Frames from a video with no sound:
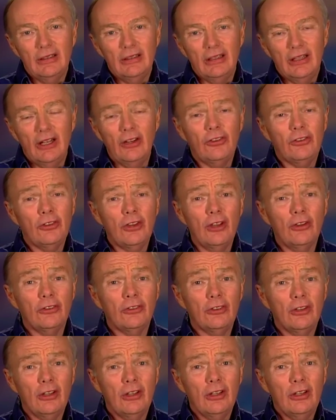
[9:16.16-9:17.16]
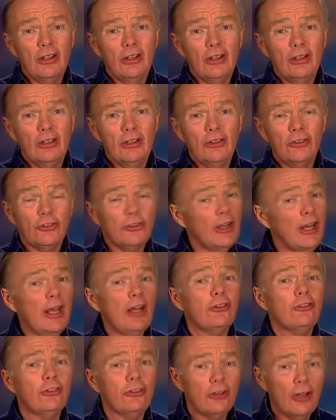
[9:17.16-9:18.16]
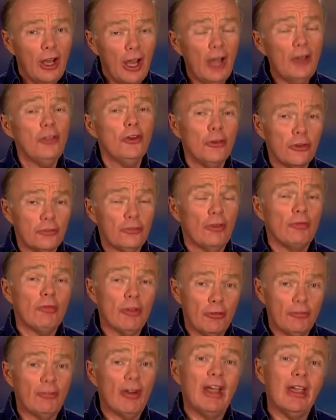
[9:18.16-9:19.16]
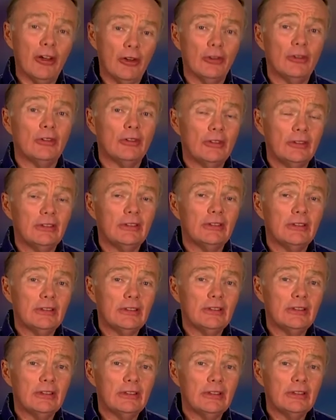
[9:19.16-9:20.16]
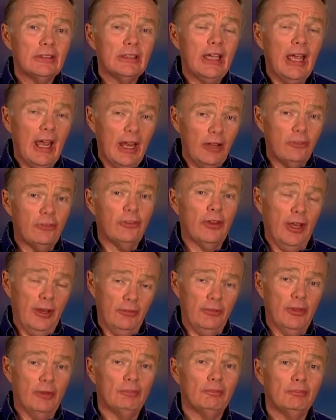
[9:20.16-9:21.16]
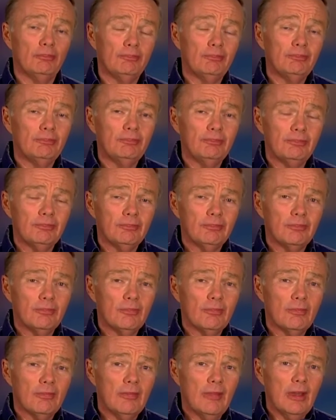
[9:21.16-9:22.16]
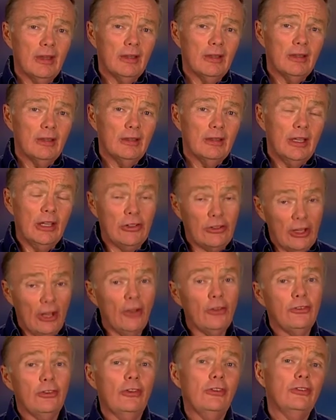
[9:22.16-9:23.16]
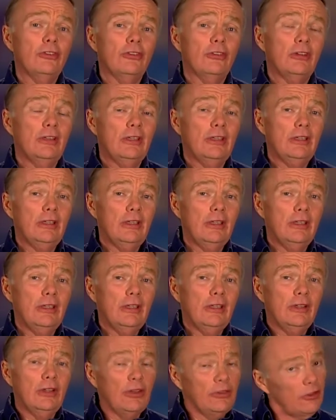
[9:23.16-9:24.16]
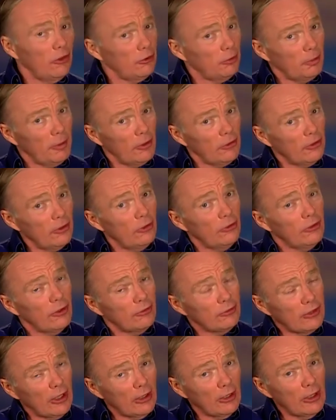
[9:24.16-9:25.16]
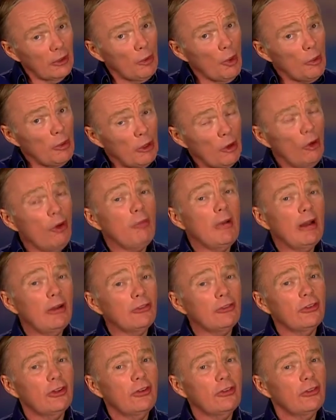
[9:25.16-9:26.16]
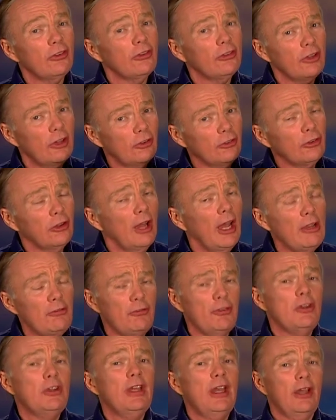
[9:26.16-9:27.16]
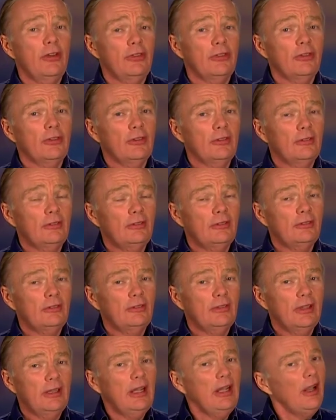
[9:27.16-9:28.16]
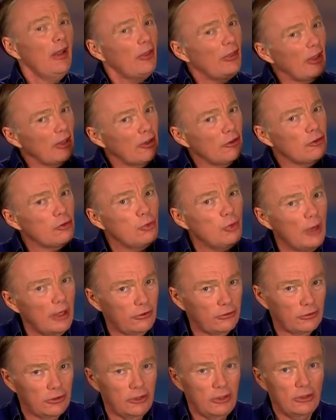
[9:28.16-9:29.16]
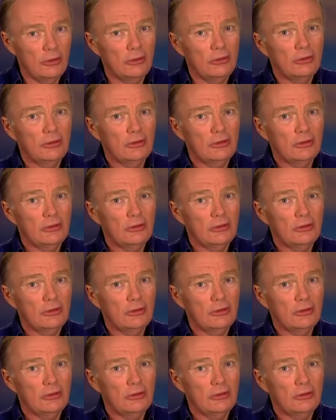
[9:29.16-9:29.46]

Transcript: It says, snatch others from the fire and save them. It tells us that this business of telling what we know about Jesus is life or death, that it's rescue,